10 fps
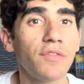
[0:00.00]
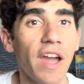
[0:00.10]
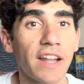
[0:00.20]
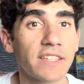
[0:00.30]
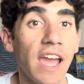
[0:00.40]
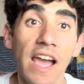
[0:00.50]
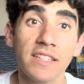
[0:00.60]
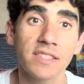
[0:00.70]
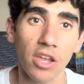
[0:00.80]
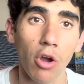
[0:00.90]
fact,
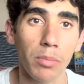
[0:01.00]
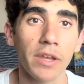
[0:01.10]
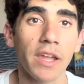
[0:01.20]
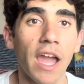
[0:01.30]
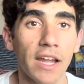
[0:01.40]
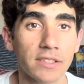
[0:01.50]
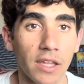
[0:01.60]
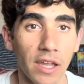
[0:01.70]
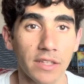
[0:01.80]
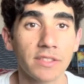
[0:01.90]
as the opening act,
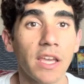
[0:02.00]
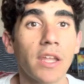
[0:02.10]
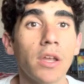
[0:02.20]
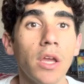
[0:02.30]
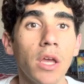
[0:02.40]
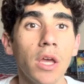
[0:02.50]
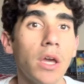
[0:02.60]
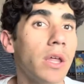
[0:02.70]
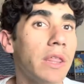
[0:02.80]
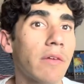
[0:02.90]
like I said,
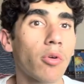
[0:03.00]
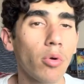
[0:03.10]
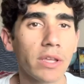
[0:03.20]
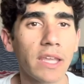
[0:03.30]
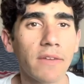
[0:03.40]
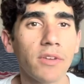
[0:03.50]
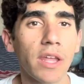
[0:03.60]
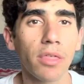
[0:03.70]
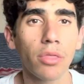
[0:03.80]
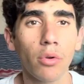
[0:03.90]
they were only given
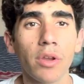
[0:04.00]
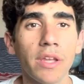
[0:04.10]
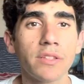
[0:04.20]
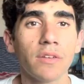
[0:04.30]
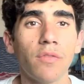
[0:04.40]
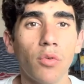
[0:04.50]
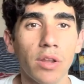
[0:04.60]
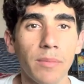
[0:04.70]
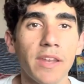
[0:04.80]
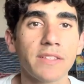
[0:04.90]
a 30 to 40
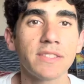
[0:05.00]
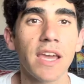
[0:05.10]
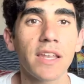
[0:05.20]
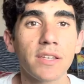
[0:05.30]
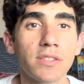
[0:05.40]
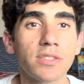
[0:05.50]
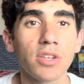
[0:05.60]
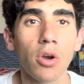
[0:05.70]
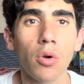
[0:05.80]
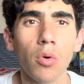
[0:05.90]
minute set.
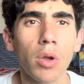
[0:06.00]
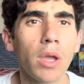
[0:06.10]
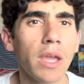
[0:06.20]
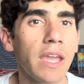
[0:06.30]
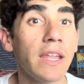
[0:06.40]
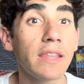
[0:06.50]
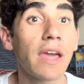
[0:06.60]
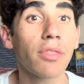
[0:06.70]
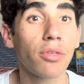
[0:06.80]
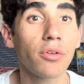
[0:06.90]
So, in
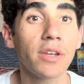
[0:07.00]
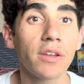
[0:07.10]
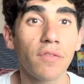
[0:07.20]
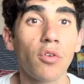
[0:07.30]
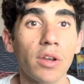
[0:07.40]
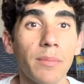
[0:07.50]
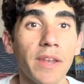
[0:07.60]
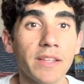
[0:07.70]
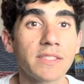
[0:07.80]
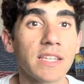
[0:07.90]
that 30 to 40
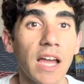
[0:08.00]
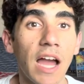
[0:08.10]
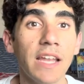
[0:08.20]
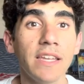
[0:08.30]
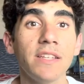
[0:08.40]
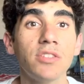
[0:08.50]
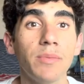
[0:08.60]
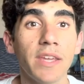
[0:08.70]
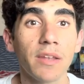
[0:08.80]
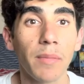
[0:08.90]
minutes, I need to
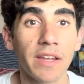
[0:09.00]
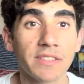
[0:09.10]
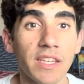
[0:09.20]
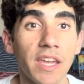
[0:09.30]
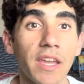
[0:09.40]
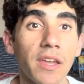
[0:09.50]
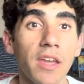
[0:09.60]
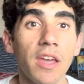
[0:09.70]
begin by saying